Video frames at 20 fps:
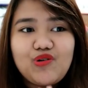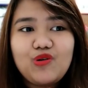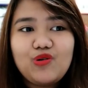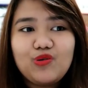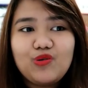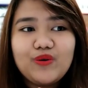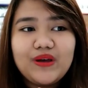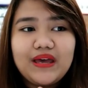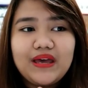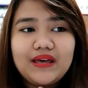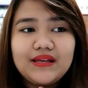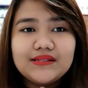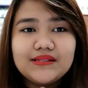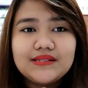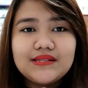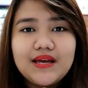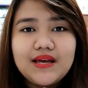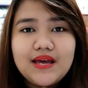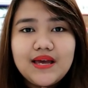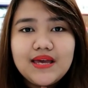
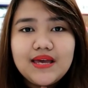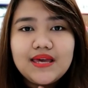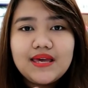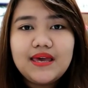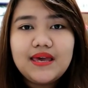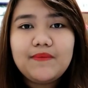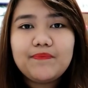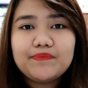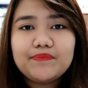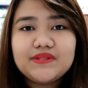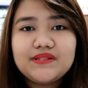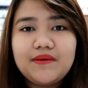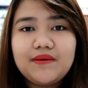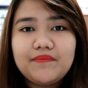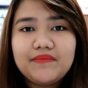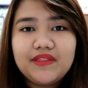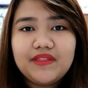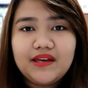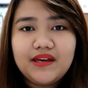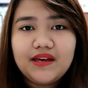always keep
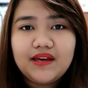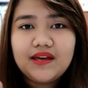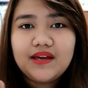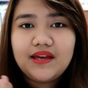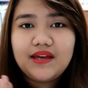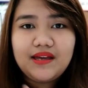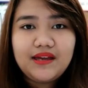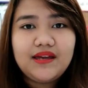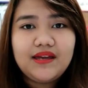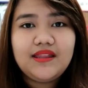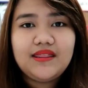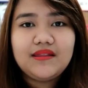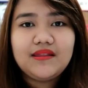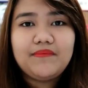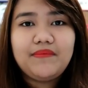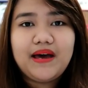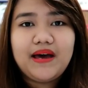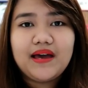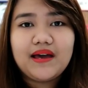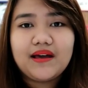something in
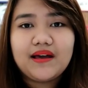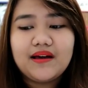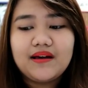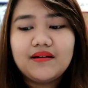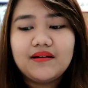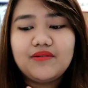the bank.